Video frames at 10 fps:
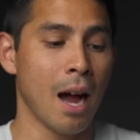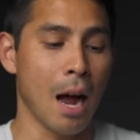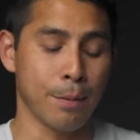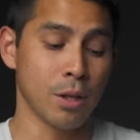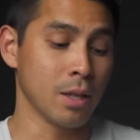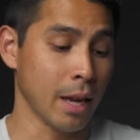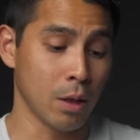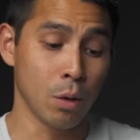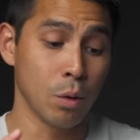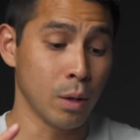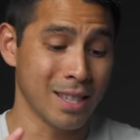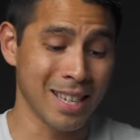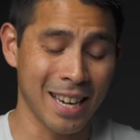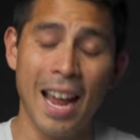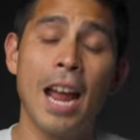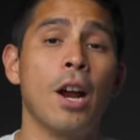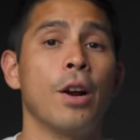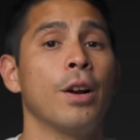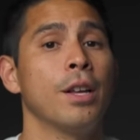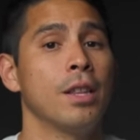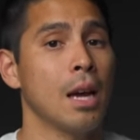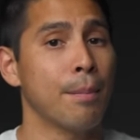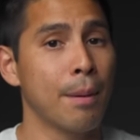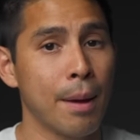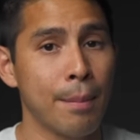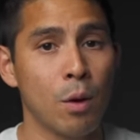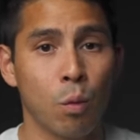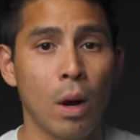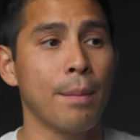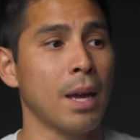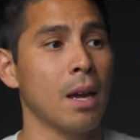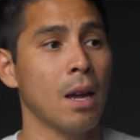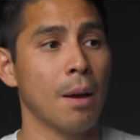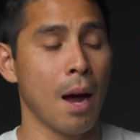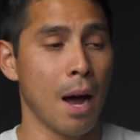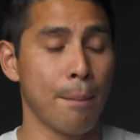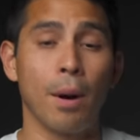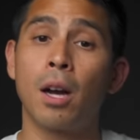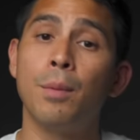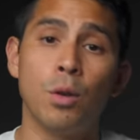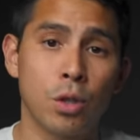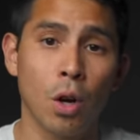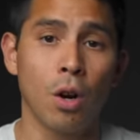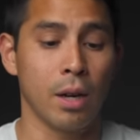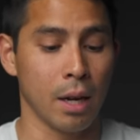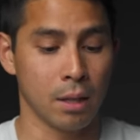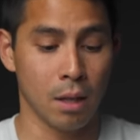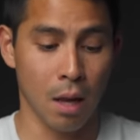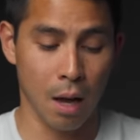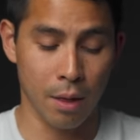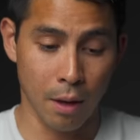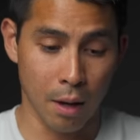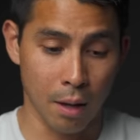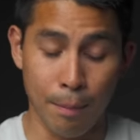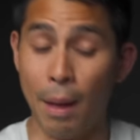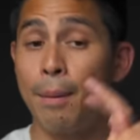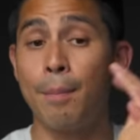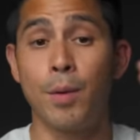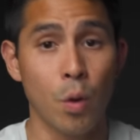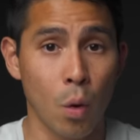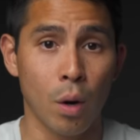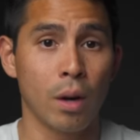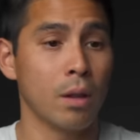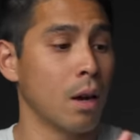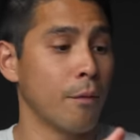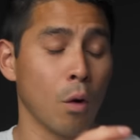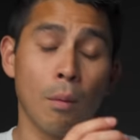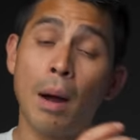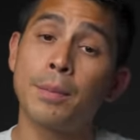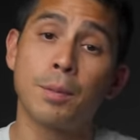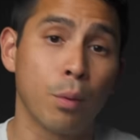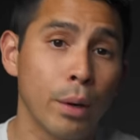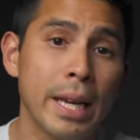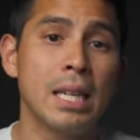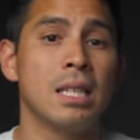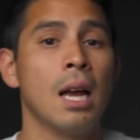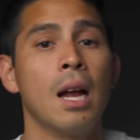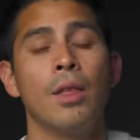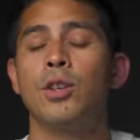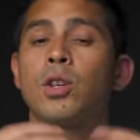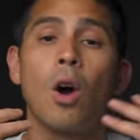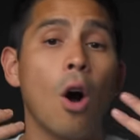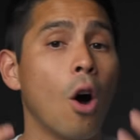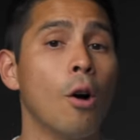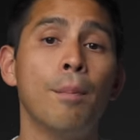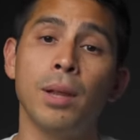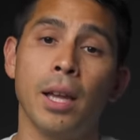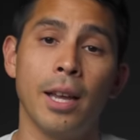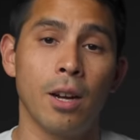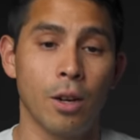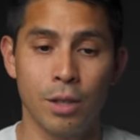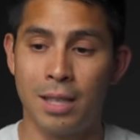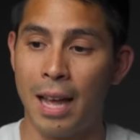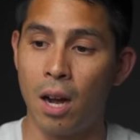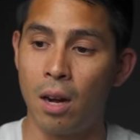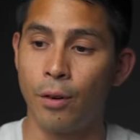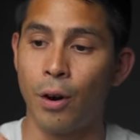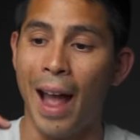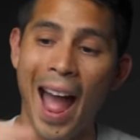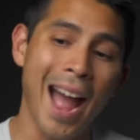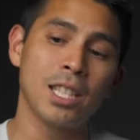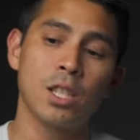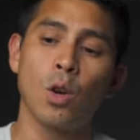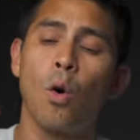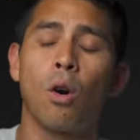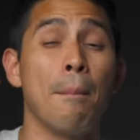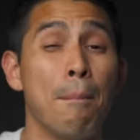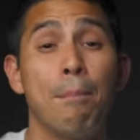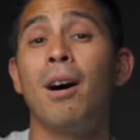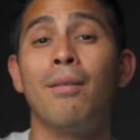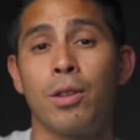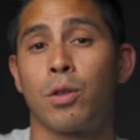options like the Nuna Sena Air, the Uppa Baby Remy, Bugaboo Stardust, the Baby Bjorn, the 4moms Breeze. These are all play yards that hover at or above the